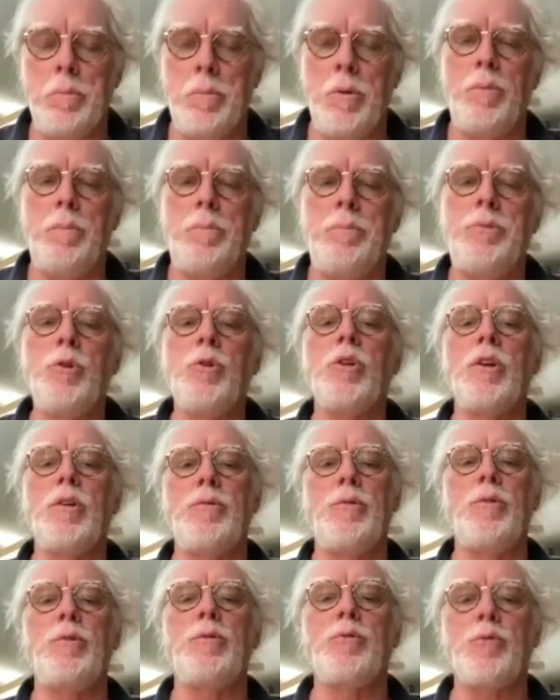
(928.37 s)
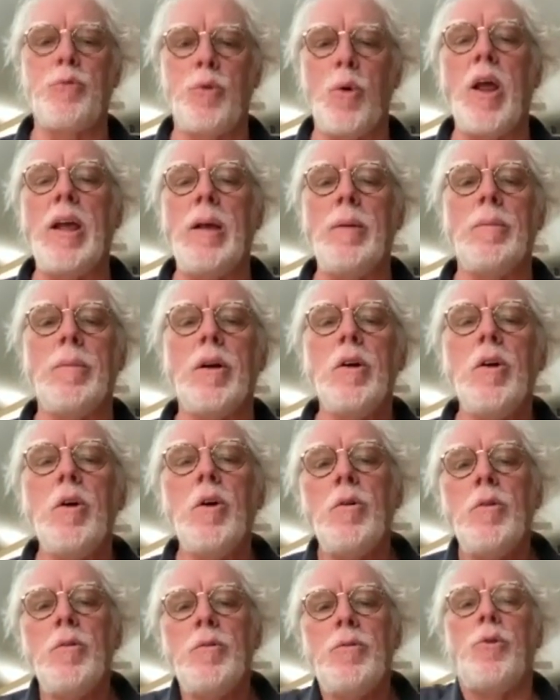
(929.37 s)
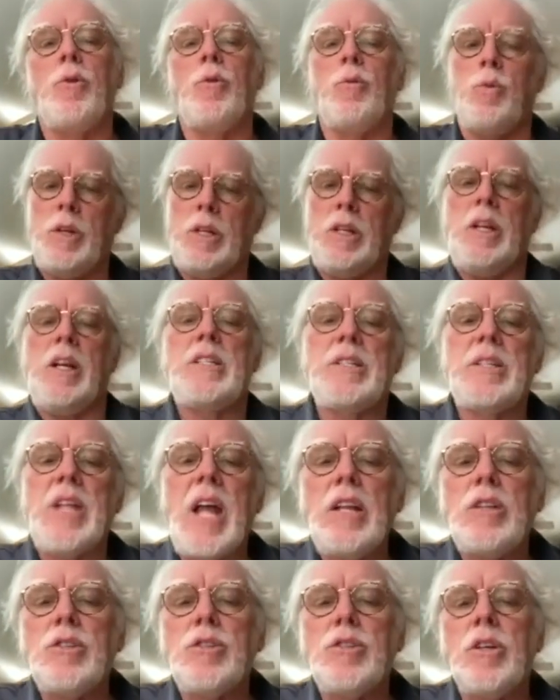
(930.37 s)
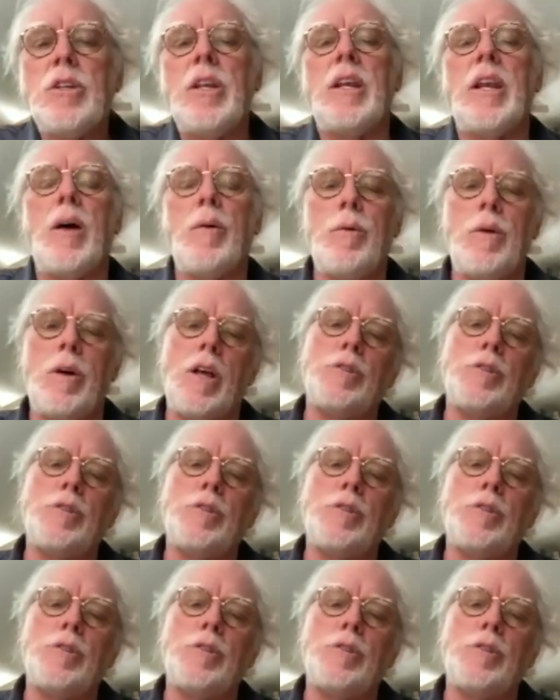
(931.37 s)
a beautiful frame with an extension and I,